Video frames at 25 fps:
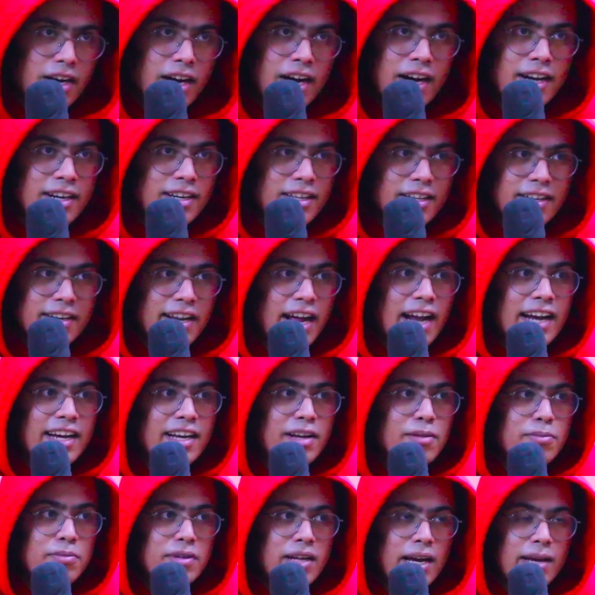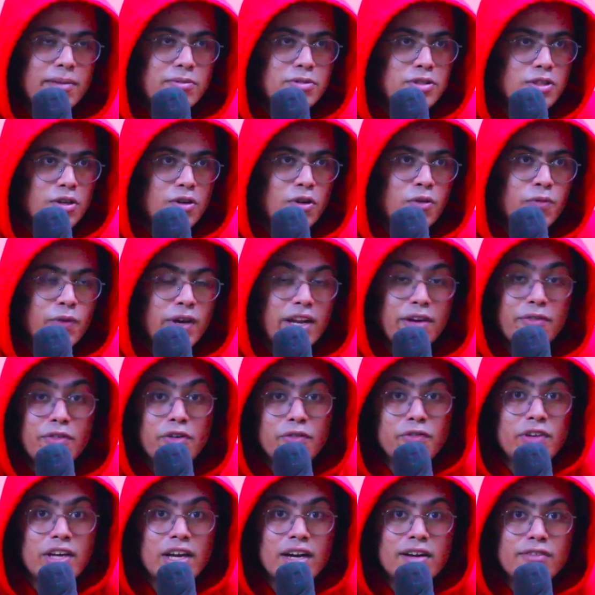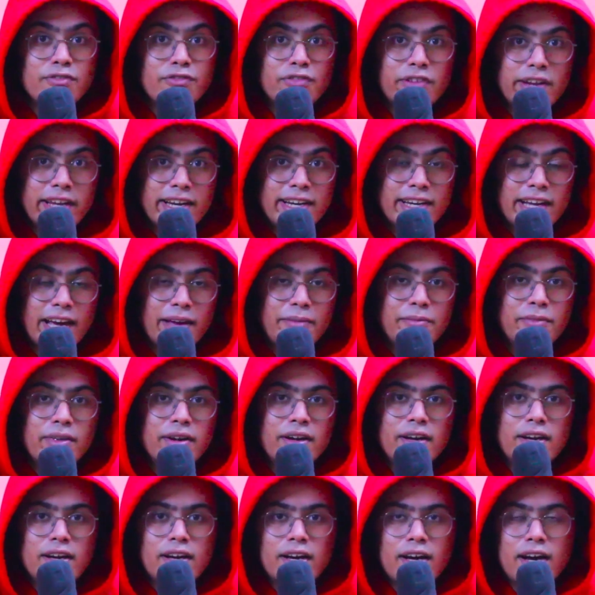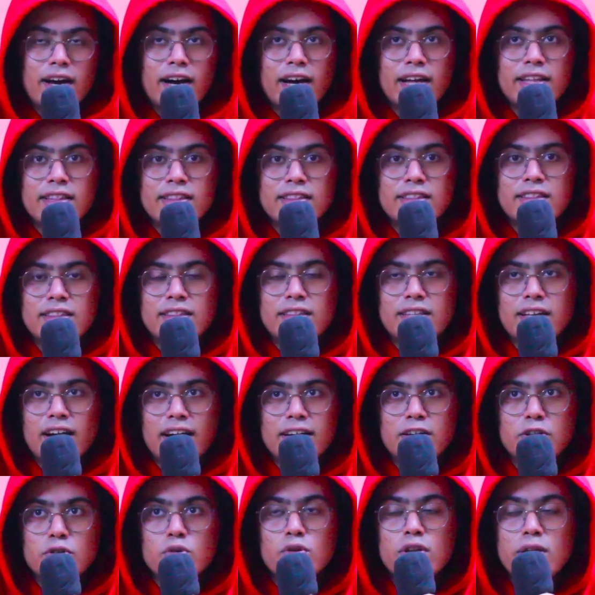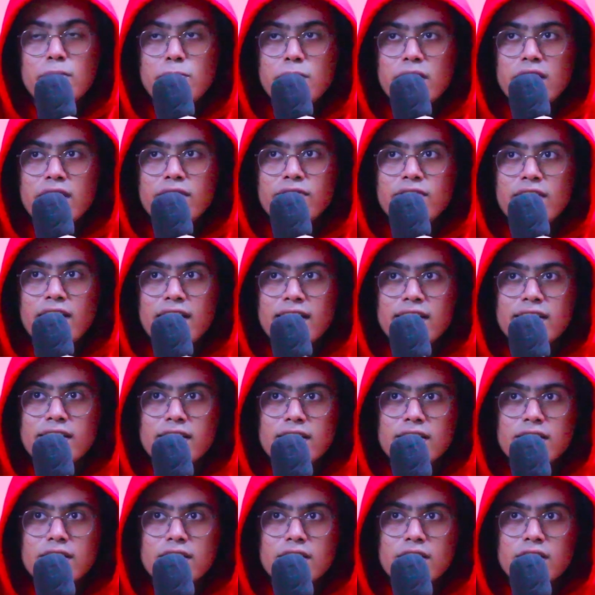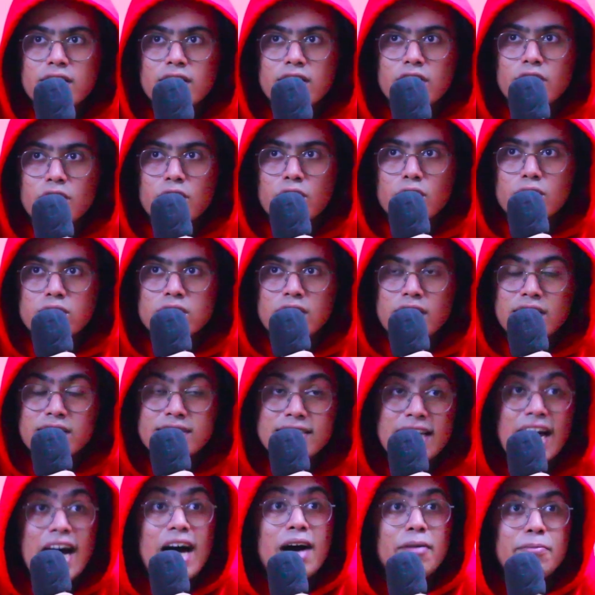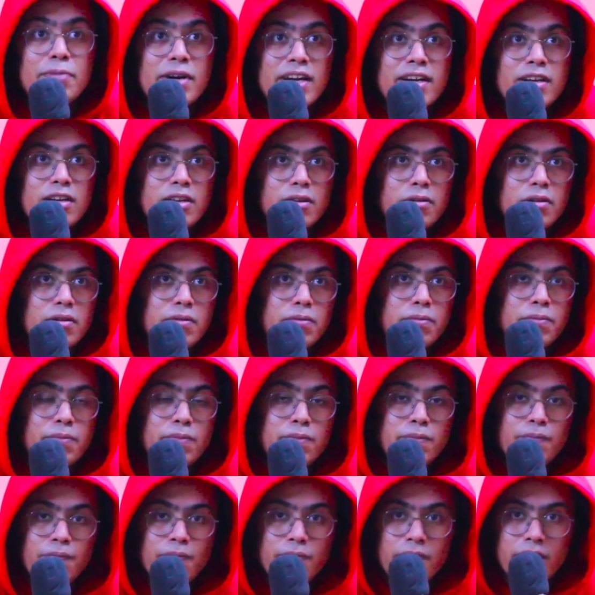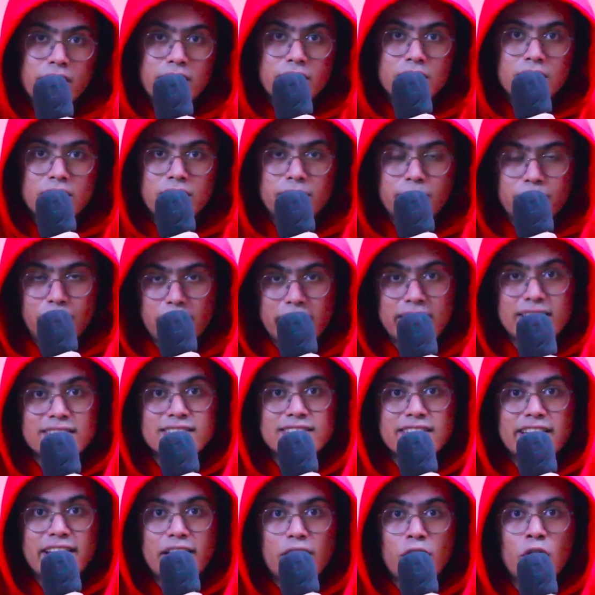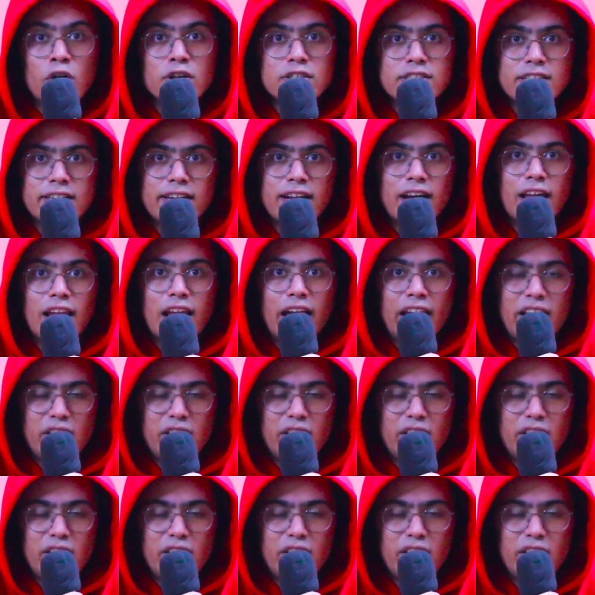at random times or whenever we have free time. And I truly believe that, this habit brings chaos in our